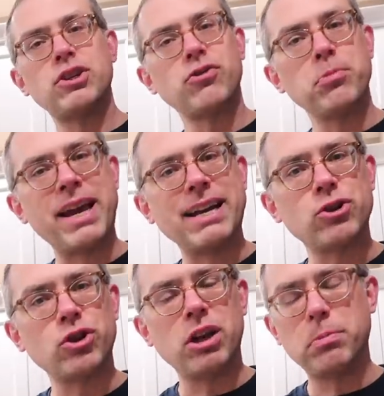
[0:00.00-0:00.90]
is from
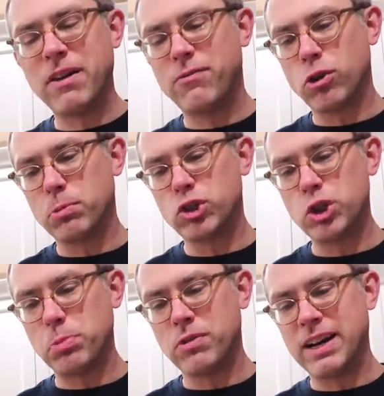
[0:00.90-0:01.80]
Angela, my former
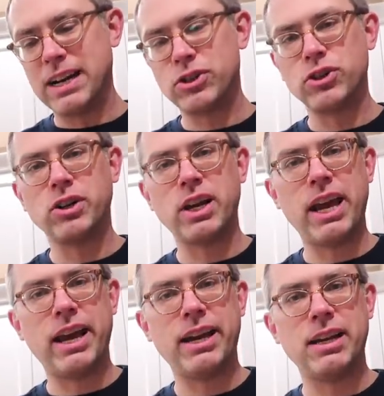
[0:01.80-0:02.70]
supervisor
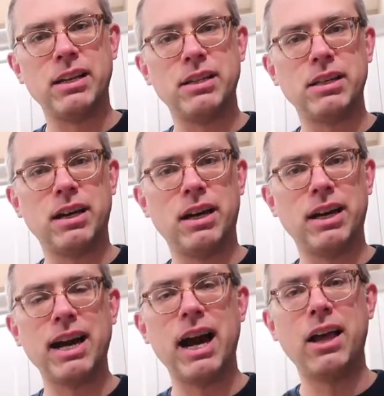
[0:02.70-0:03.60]
and
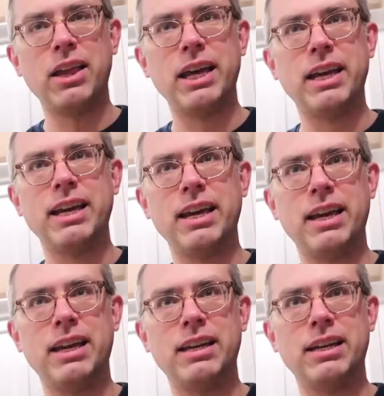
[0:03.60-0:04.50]
colleague
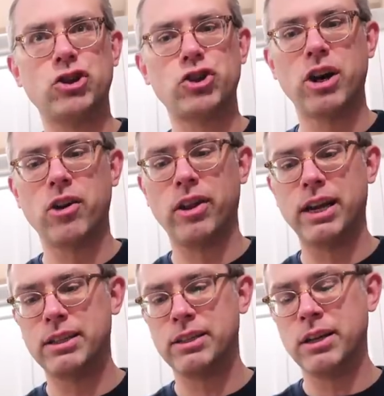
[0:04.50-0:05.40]
in
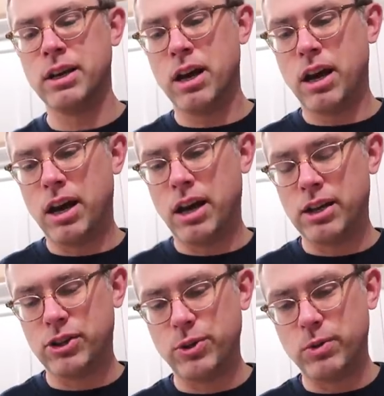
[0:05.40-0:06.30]
Charlotte.
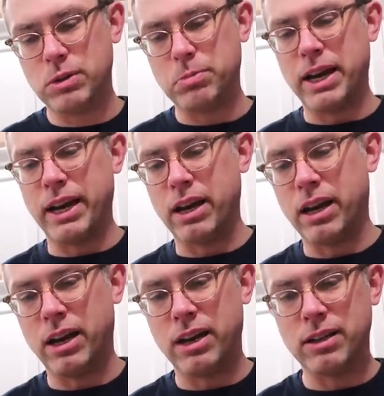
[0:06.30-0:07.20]
She was
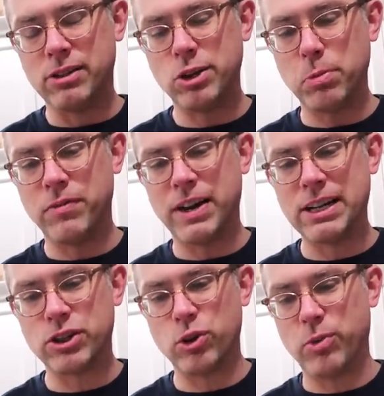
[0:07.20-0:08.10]
my
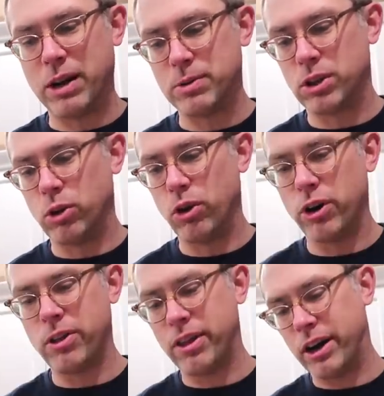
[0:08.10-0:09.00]
supervisor when I was a
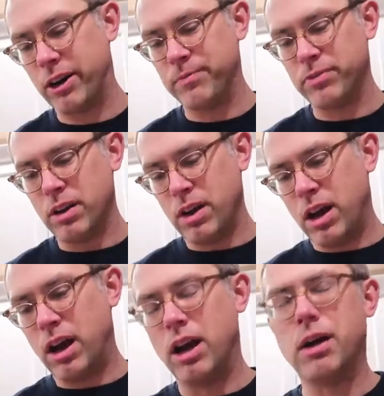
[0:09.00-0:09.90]
lawyer there.
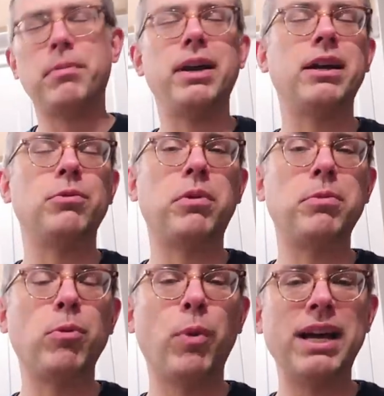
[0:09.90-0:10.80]
And
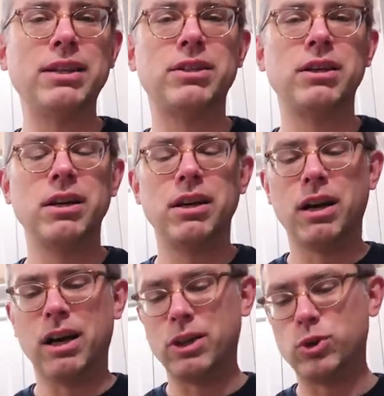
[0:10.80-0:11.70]
when we went
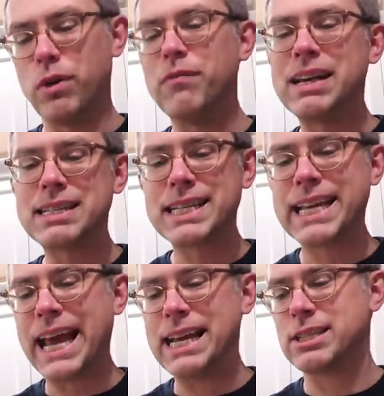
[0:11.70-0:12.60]
to
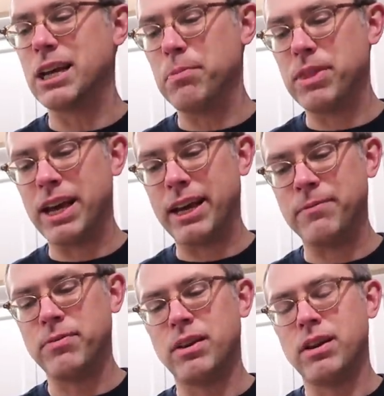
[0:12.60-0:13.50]
investigate something,